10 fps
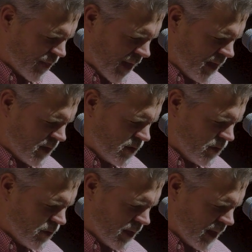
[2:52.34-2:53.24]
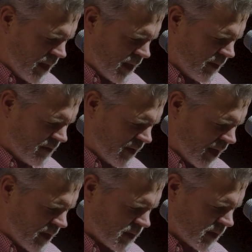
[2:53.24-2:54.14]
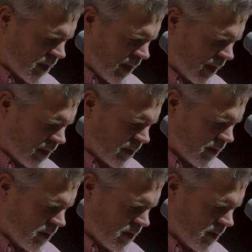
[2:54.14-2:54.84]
thank you in advance, God.